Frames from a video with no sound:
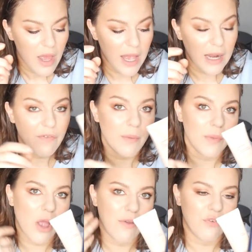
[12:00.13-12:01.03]
and if
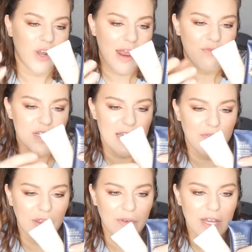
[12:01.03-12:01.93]
I'm going for an everyday
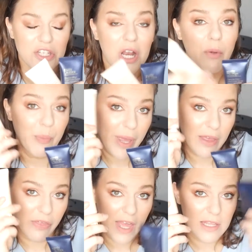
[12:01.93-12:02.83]
foundation, I would
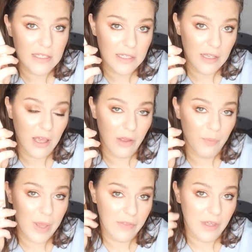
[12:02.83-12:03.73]
pick this. I
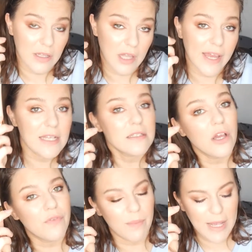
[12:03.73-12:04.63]
would pick the light
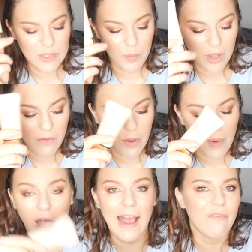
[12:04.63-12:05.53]
over the maximum cover,
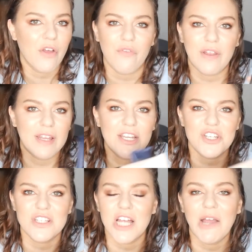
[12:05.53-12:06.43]
but I have other
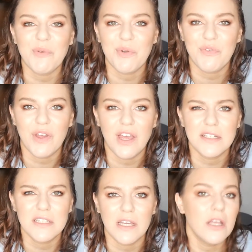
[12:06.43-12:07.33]
foundations that I would
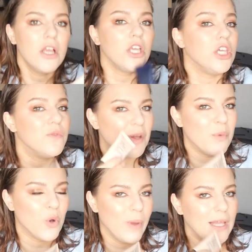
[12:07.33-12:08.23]
prefer to use up
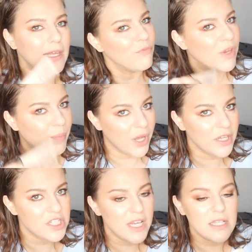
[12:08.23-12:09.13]
more quickly and
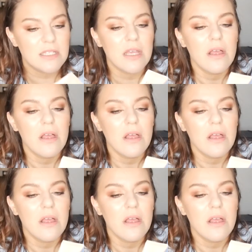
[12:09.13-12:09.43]
repurchase